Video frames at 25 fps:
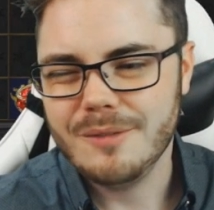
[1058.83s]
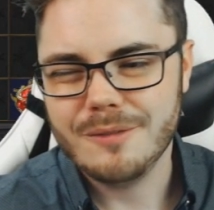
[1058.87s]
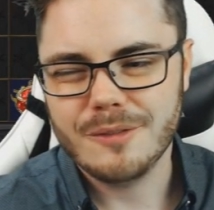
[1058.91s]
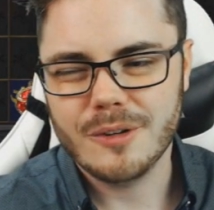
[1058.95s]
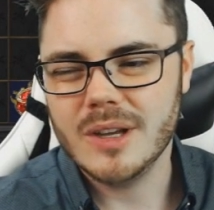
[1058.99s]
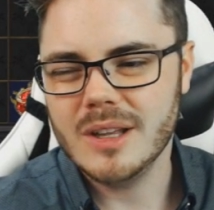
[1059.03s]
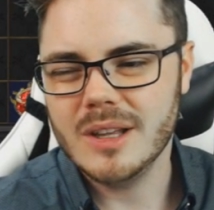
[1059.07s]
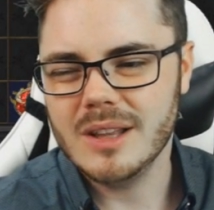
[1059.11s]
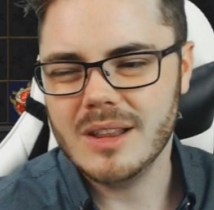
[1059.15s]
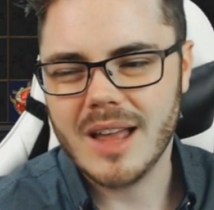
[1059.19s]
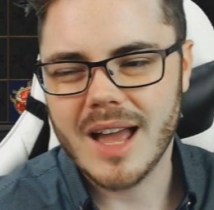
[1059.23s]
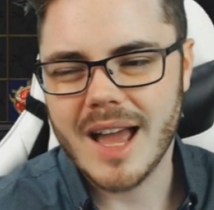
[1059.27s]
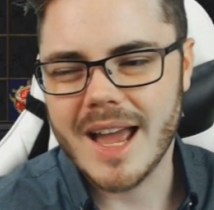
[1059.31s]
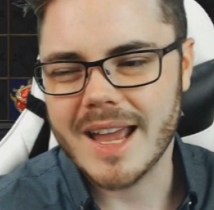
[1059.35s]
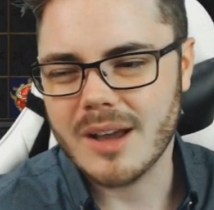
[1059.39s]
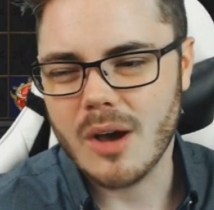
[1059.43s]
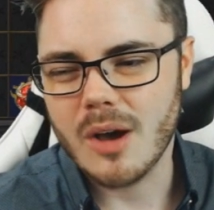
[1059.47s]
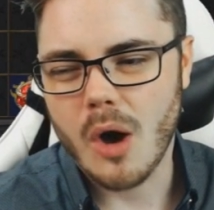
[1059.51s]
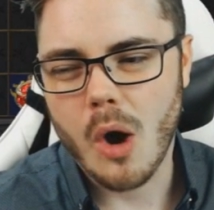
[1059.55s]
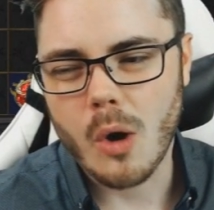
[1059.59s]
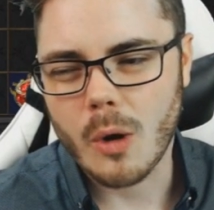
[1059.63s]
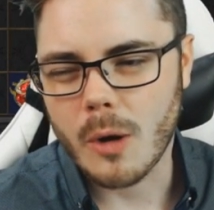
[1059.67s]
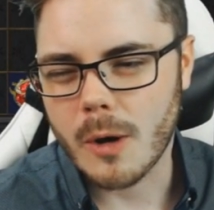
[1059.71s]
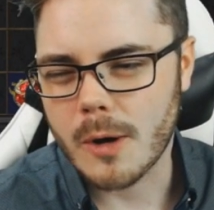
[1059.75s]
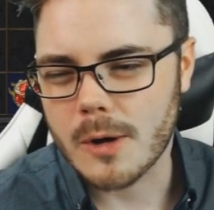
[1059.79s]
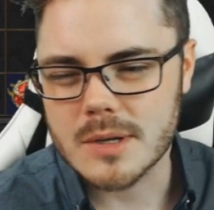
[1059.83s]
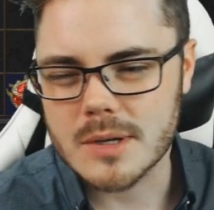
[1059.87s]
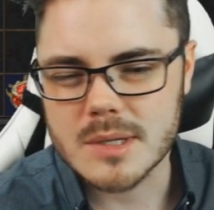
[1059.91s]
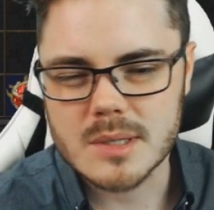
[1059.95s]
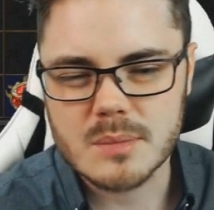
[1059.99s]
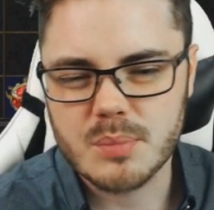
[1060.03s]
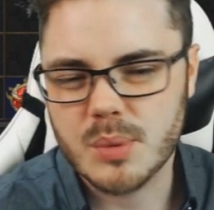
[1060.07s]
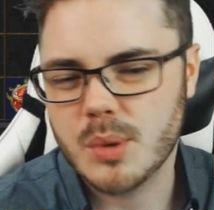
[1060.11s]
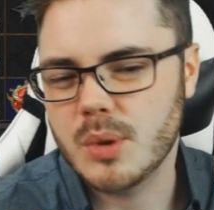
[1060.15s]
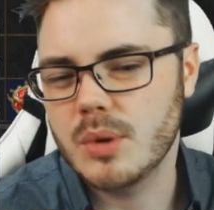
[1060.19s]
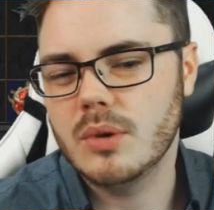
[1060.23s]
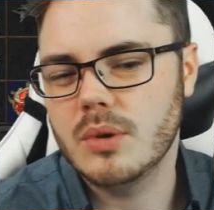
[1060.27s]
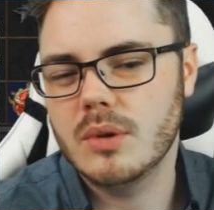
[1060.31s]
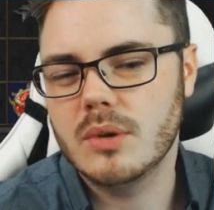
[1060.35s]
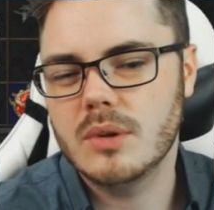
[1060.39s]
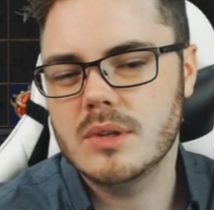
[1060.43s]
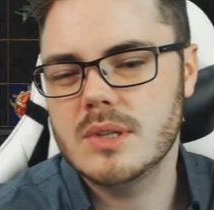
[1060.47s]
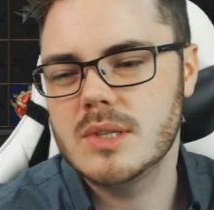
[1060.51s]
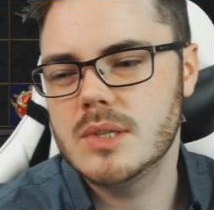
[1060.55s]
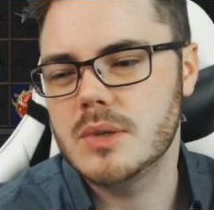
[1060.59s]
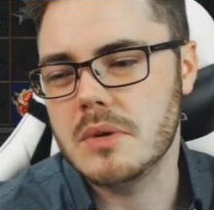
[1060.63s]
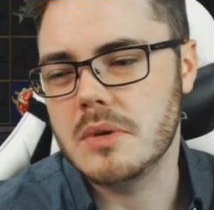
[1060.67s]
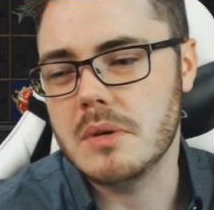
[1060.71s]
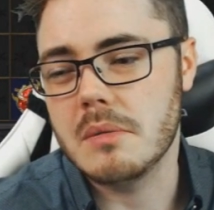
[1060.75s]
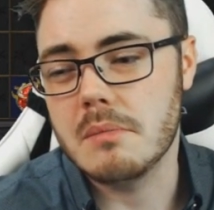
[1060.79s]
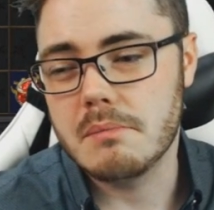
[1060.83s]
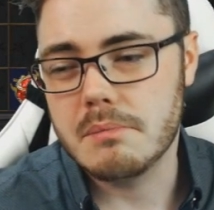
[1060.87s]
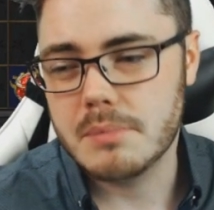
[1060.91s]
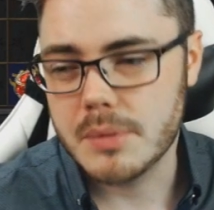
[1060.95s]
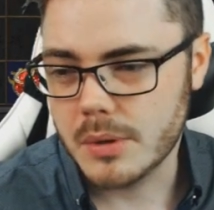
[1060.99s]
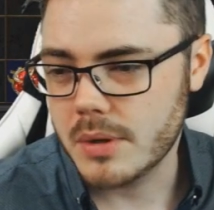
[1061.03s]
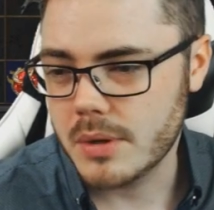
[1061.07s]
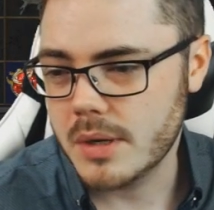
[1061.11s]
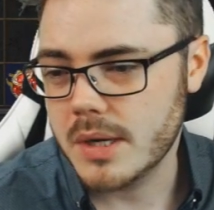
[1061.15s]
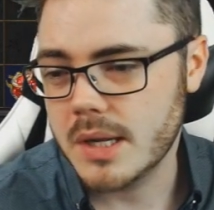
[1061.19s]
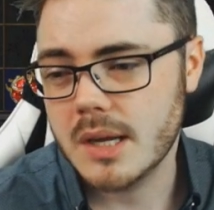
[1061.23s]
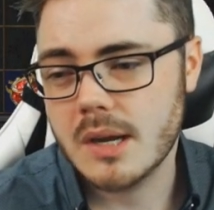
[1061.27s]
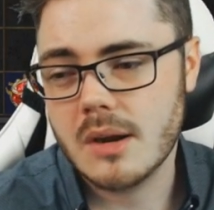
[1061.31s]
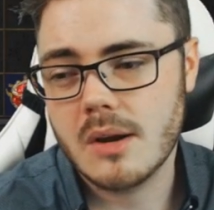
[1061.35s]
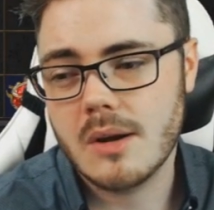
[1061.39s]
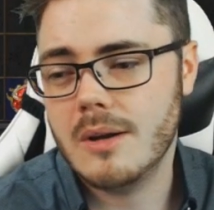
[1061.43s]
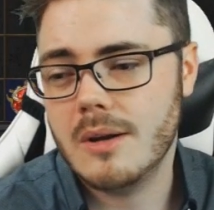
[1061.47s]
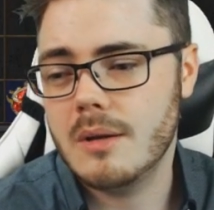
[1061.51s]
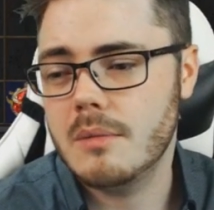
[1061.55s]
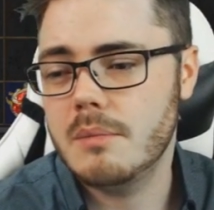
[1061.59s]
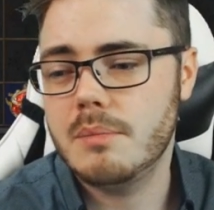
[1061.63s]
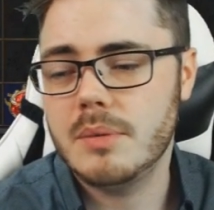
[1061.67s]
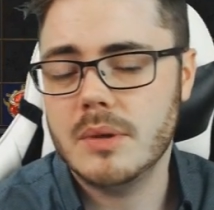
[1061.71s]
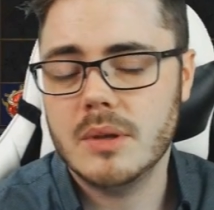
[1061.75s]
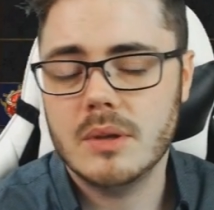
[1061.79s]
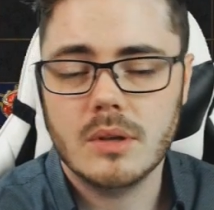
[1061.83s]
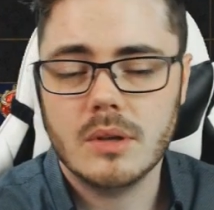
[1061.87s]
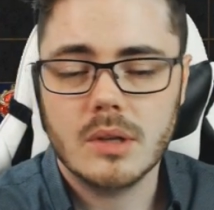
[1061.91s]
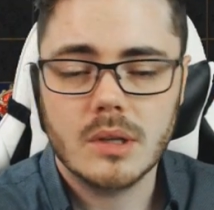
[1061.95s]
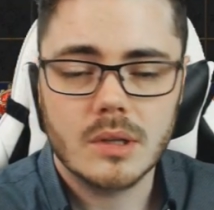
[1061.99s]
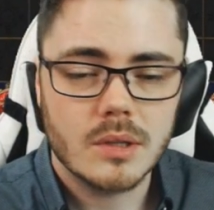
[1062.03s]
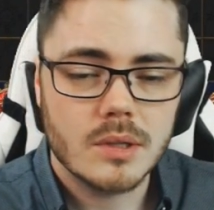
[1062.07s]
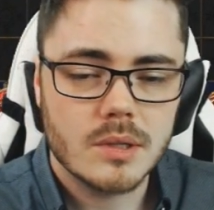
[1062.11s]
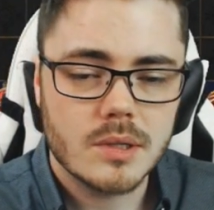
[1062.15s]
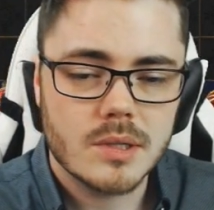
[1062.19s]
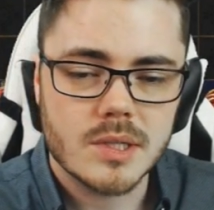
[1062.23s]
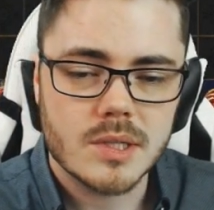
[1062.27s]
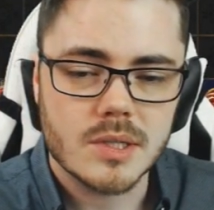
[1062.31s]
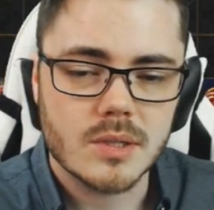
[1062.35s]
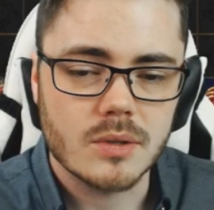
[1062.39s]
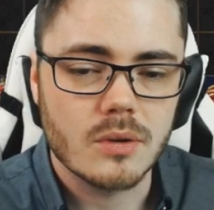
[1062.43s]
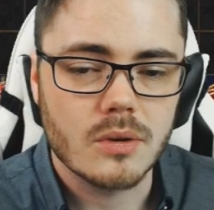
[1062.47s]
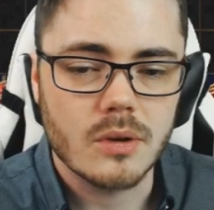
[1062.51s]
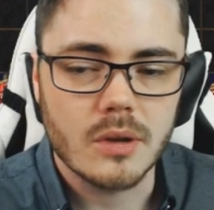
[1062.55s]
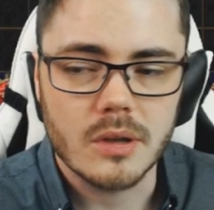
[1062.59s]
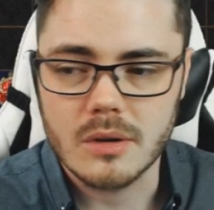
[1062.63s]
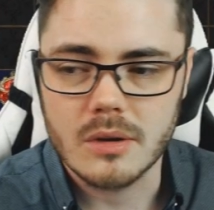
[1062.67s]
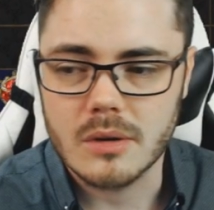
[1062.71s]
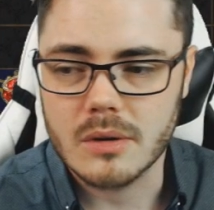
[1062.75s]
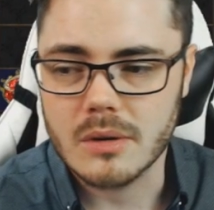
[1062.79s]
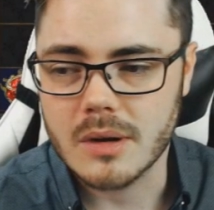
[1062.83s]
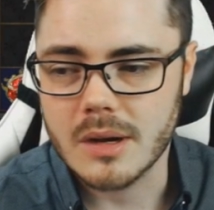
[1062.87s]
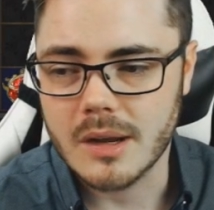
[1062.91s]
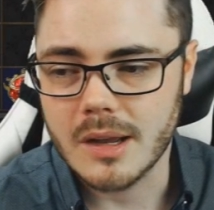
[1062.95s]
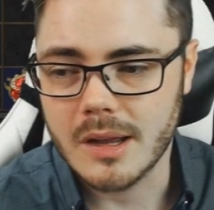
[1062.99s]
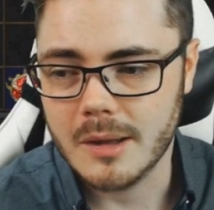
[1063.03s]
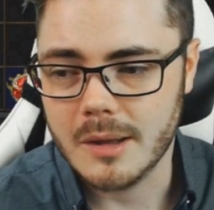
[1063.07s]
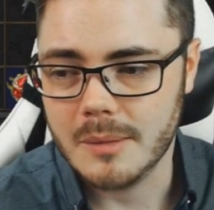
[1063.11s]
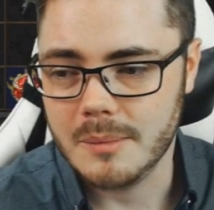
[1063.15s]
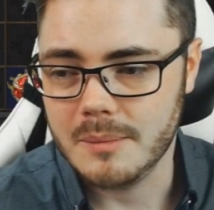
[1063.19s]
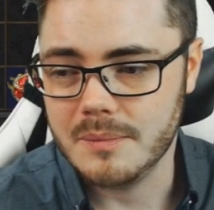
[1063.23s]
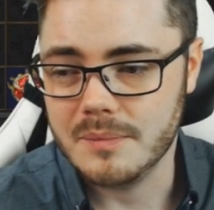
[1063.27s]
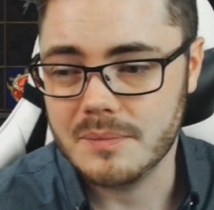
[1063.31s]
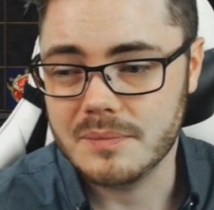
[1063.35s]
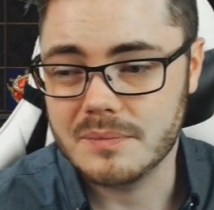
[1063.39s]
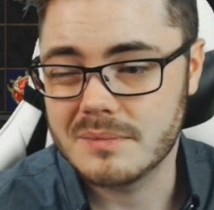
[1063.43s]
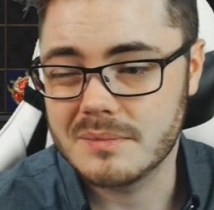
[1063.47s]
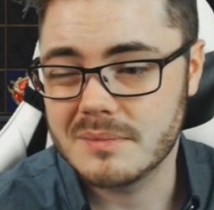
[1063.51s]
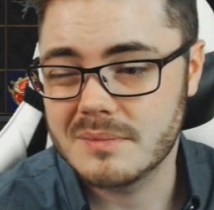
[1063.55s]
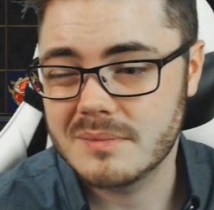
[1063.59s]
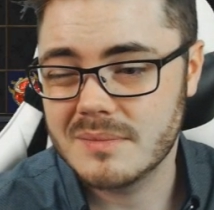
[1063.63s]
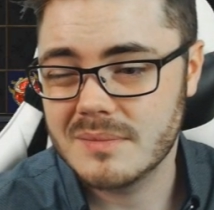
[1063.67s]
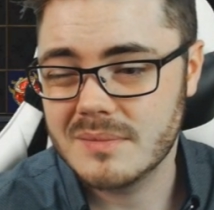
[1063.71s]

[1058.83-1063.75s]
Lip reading: your like Oros builds or your Burning Arrow builds or your